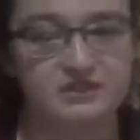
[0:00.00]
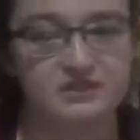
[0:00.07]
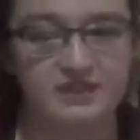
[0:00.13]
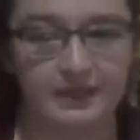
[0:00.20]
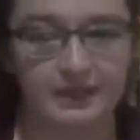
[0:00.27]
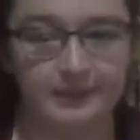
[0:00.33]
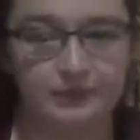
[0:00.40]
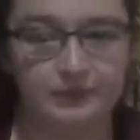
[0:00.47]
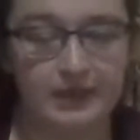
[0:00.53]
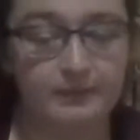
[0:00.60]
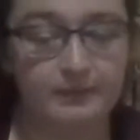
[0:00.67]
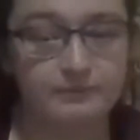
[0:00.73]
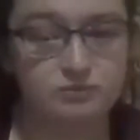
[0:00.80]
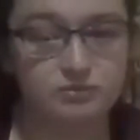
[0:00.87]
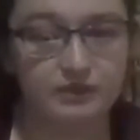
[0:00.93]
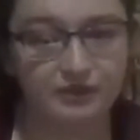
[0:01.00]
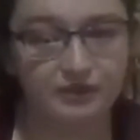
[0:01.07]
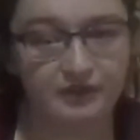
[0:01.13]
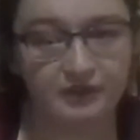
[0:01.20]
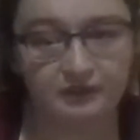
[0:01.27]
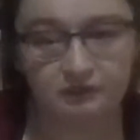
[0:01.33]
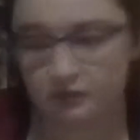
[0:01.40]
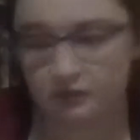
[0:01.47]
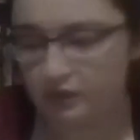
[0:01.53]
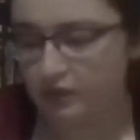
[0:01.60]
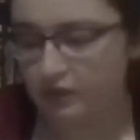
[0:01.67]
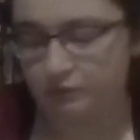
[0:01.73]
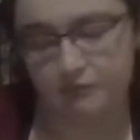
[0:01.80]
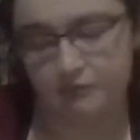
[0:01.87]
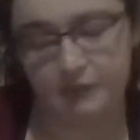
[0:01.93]
any problems with it.
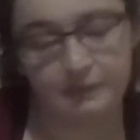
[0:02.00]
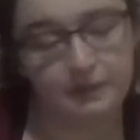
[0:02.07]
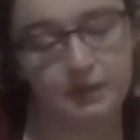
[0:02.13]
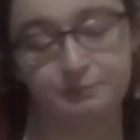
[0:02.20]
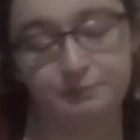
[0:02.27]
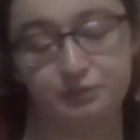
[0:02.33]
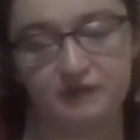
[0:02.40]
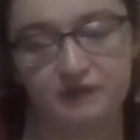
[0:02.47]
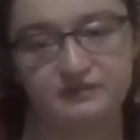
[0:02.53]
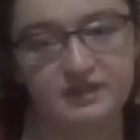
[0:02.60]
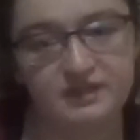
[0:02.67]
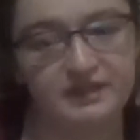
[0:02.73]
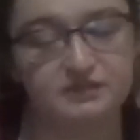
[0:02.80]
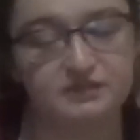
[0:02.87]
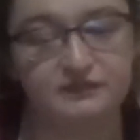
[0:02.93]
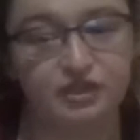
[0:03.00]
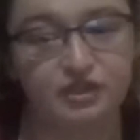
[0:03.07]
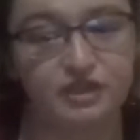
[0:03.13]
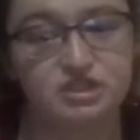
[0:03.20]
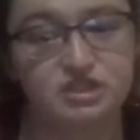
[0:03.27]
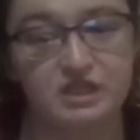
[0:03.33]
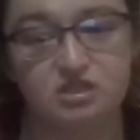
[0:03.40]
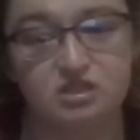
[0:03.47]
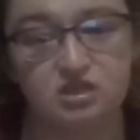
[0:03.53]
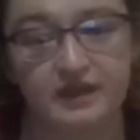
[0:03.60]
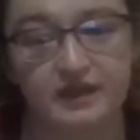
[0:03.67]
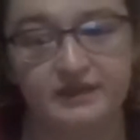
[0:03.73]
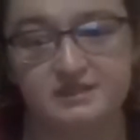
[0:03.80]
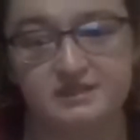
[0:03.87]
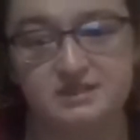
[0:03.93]
My pup loves it. It's very gentle
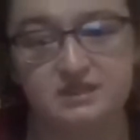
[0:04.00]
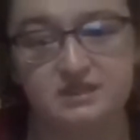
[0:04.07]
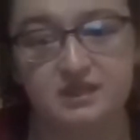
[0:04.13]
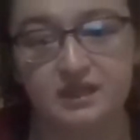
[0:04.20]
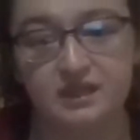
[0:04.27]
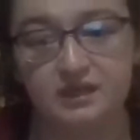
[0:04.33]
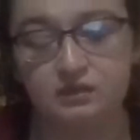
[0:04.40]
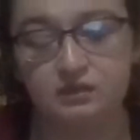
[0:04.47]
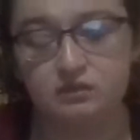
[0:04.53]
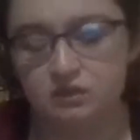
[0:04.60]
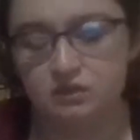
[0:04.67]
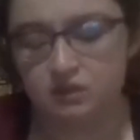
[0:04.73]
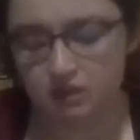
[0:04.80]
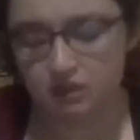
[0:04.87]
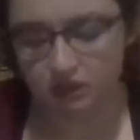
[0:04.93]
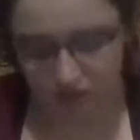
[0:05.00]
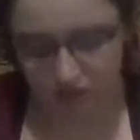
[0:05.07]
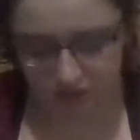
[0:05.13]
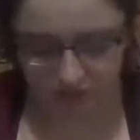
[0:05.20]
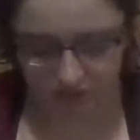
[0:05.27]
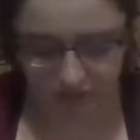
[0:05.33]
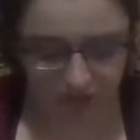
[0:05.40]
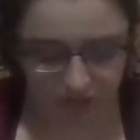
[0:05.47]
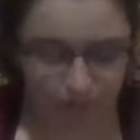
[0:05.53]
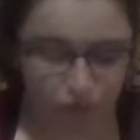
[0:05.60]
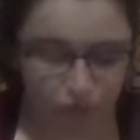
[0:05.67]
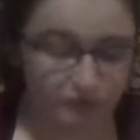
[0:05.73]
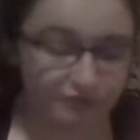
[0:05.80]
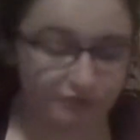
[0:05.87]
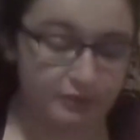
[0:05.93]
on his skin.
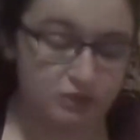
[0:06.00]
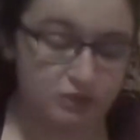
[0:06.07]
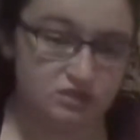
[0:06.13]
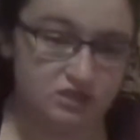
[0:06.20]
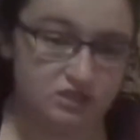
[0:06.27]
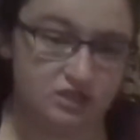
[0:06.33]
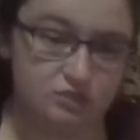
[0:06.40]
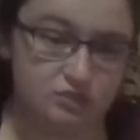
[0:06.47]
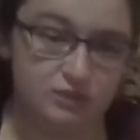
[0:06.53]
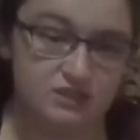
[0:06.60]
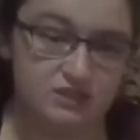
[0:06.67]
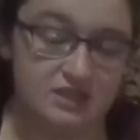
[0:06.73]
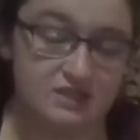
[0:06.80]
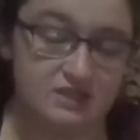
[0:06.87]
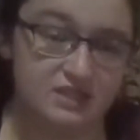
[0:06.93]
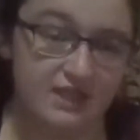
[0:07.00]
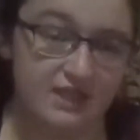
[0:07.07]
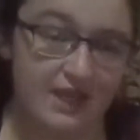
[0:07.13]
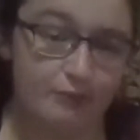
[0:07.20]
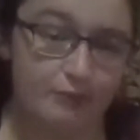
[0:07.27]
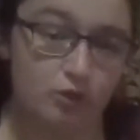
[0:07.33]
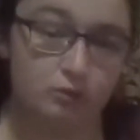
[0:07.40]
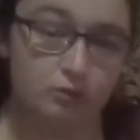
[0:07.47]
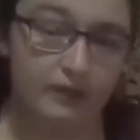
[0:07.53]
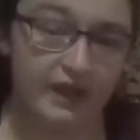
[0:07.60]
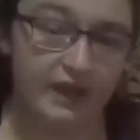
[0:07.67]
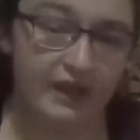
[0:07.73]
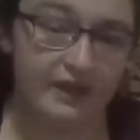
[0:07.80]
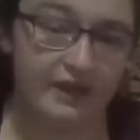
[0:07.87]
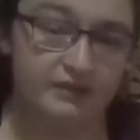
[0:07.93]
We've been using this one since he came home
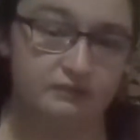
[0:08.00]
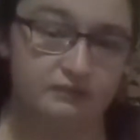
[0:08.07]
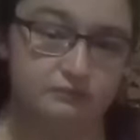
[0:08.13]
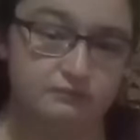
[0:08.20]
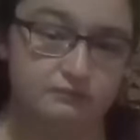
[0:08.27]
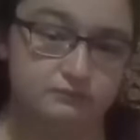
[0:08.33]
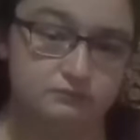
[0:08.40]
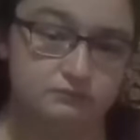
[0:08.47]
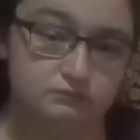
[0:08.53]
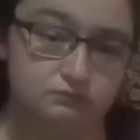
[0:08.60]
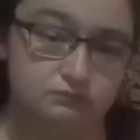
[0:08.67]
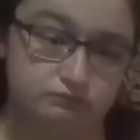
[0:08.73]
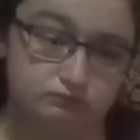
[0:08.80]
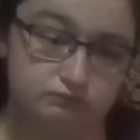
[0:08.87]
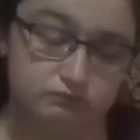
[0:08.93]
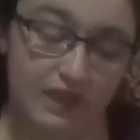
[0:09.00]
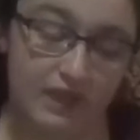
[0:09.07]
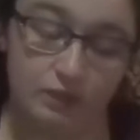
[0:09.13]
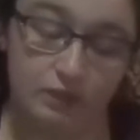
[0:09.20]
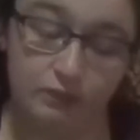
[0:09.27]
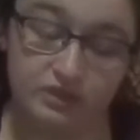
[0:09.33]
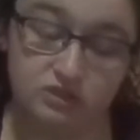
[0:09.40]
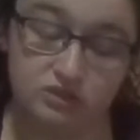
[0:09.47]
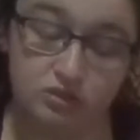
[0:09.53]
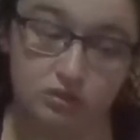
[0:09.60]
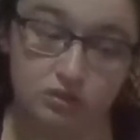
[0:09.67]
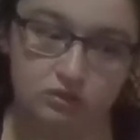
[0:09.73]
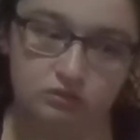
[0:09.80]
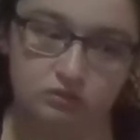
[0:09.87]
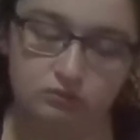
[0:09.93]
at 8 weeks
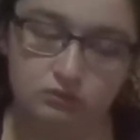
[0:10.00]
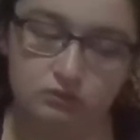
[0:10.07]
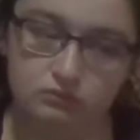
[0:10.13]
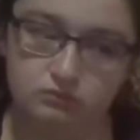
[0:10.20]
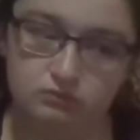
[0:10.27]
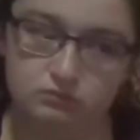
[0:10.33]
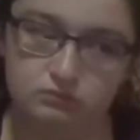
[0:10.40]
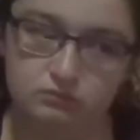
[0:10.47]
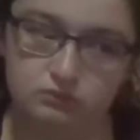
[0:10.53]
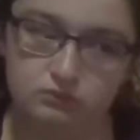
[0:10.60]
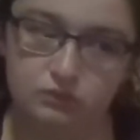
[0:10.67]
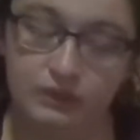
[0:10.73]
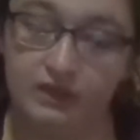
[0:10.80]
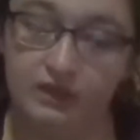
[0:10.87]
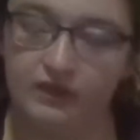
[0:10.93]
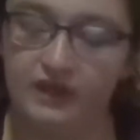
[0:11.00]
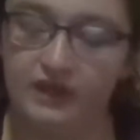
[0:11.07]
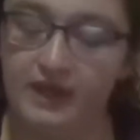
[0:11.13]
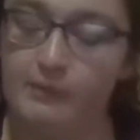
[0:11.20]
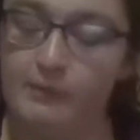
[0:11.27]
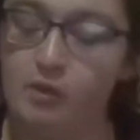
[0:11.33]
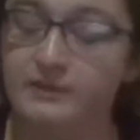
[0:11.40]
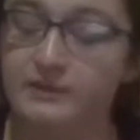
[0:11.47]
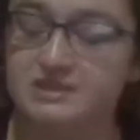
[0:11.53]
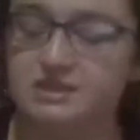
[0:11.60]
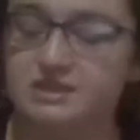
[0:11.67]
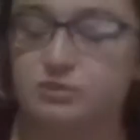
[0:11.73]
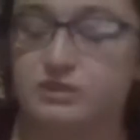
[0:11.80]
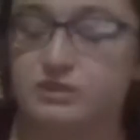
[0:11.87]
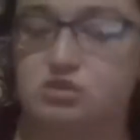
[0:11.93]
old. Wait, no, he came home at
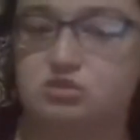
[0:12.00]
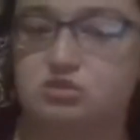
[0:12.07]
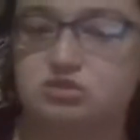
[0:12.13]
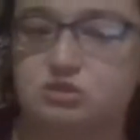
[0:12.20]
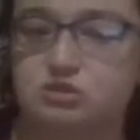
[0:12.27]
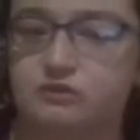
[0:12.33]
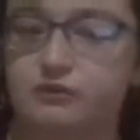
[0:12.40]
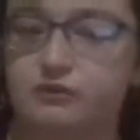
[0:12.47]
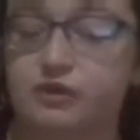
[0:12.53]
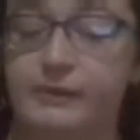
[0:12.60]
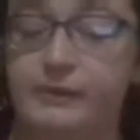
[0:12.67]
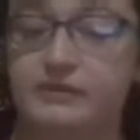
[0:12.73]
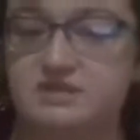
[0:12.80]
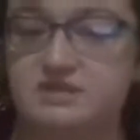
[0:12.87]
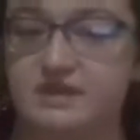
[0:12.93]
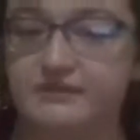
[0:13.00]
6 weeks old, so for about 7